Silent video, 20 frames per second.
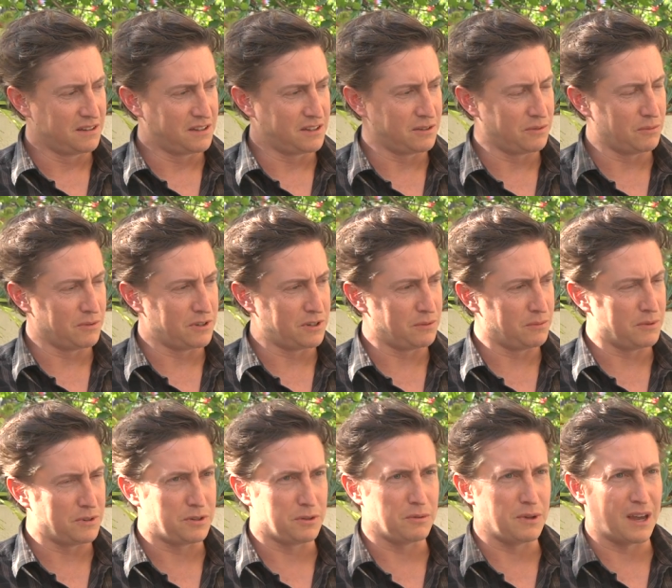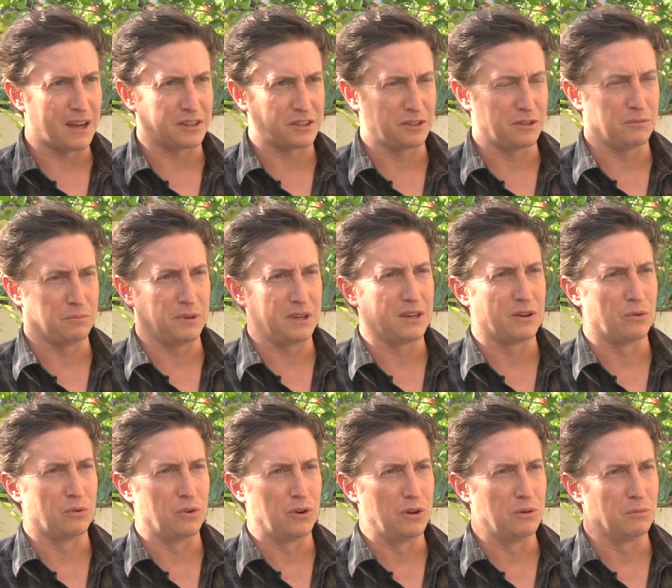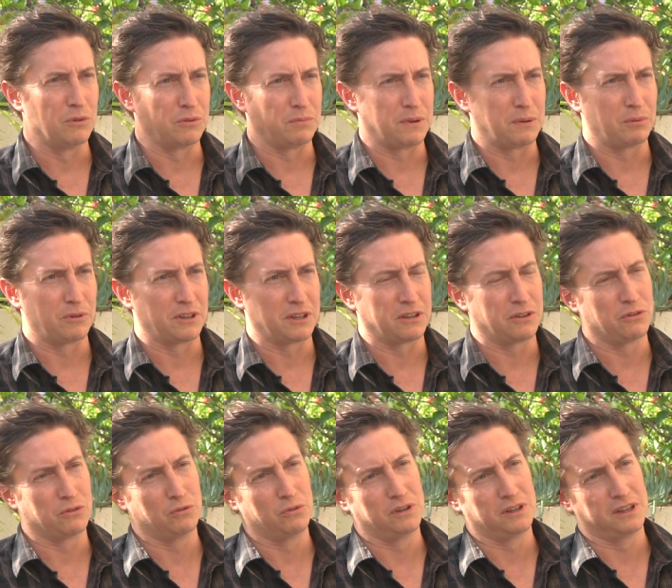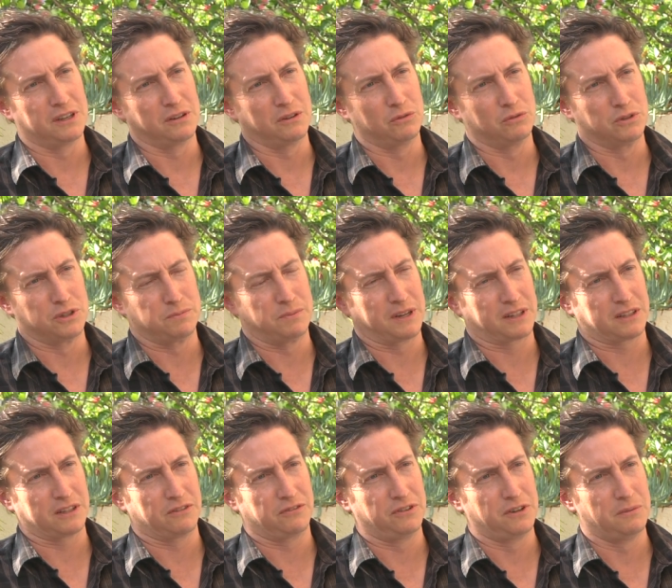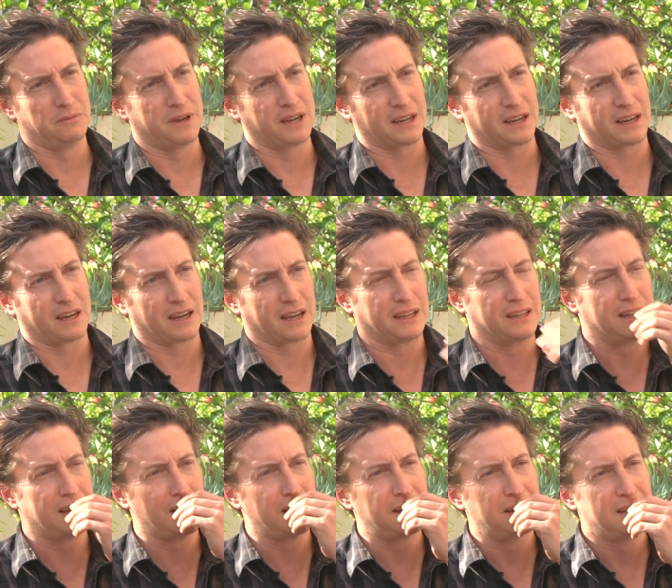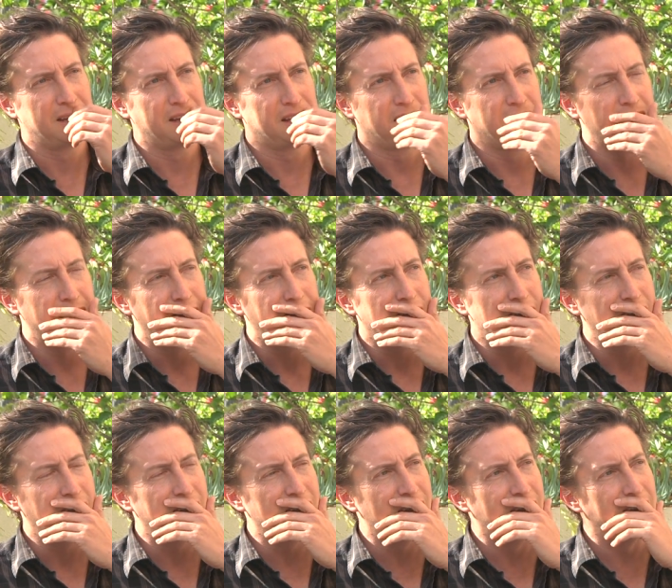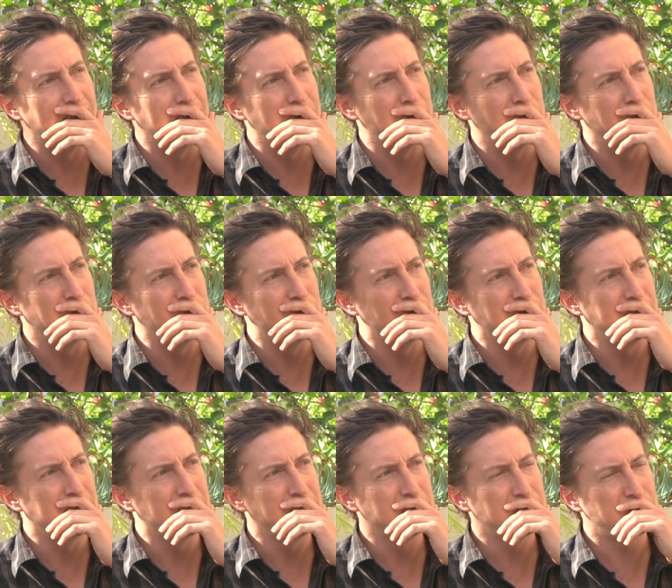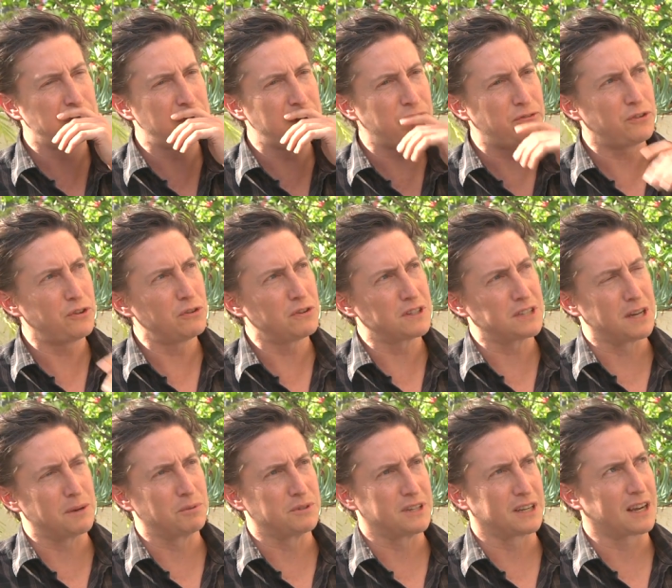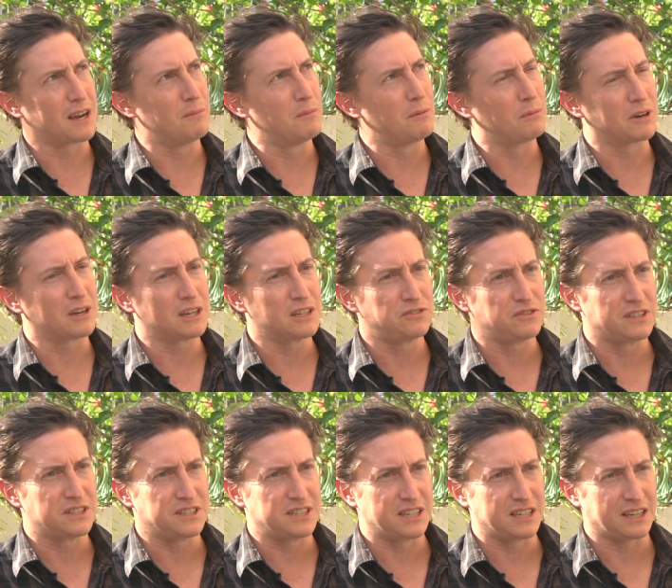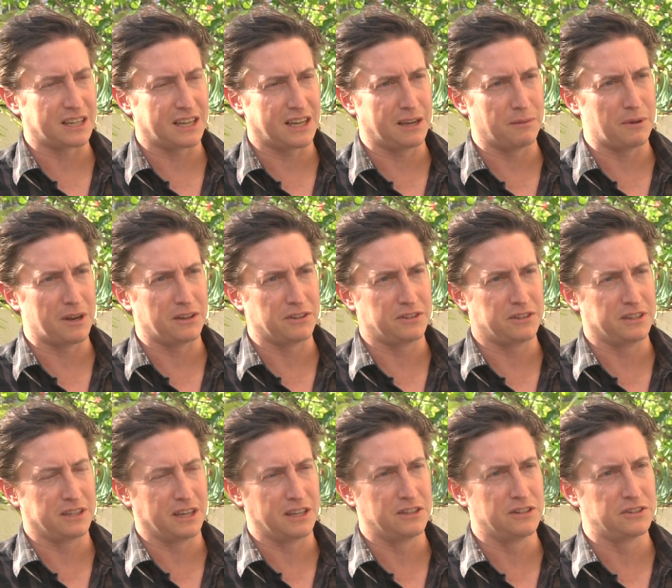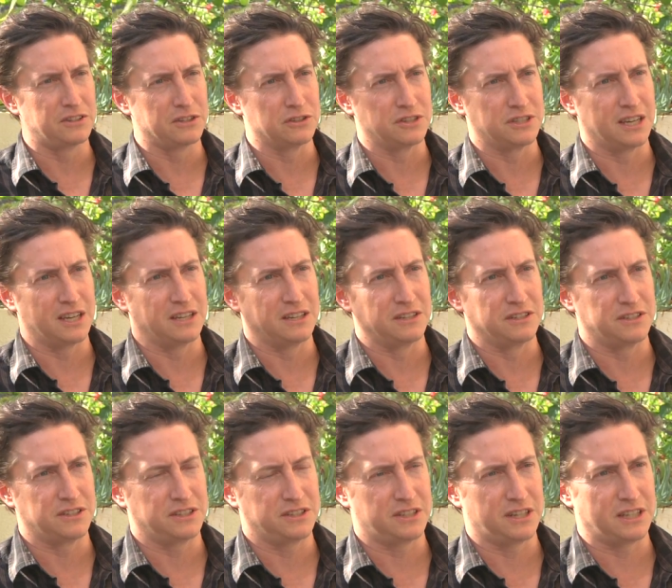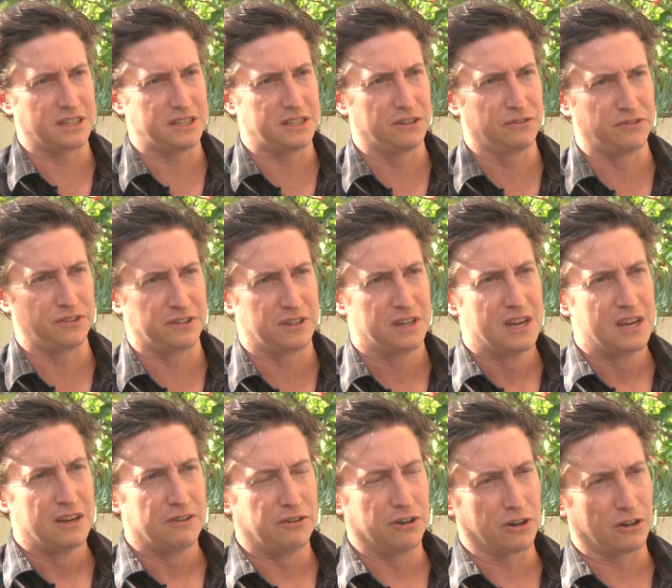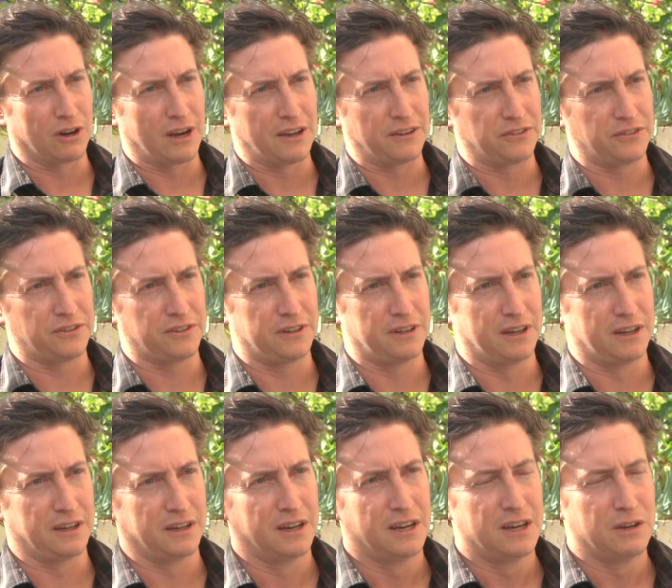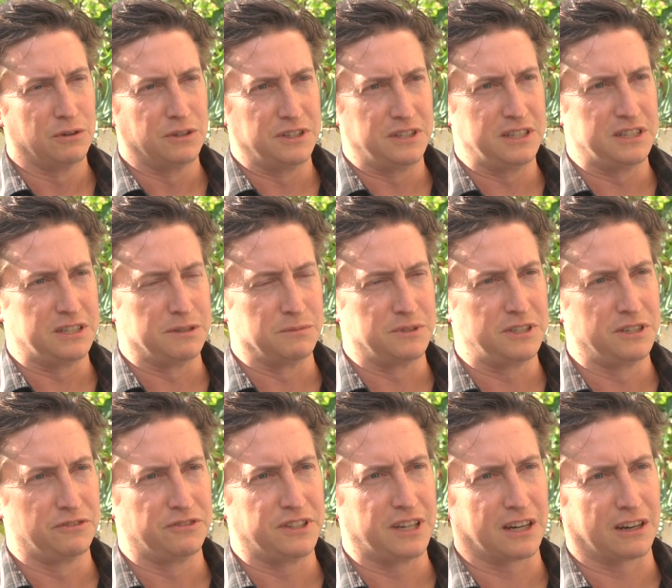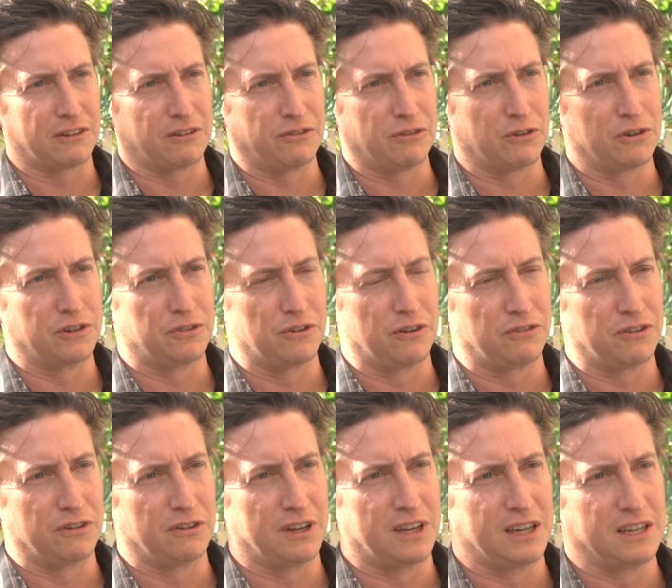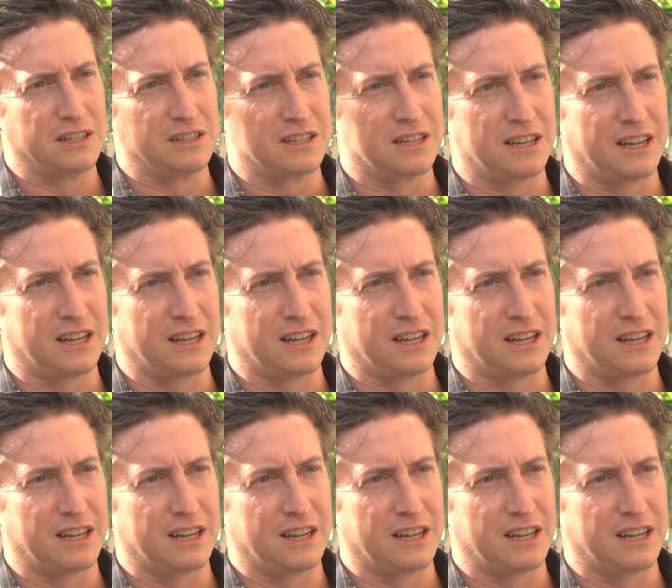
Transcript: To, to, to be actually be in a room with people that you really respect their filmmaking. And then um, there's been a few examples. Like I remember Gus Van Sant came out to the Undertow set and shot still ph photographs, uh, did some still photography for us for a few days.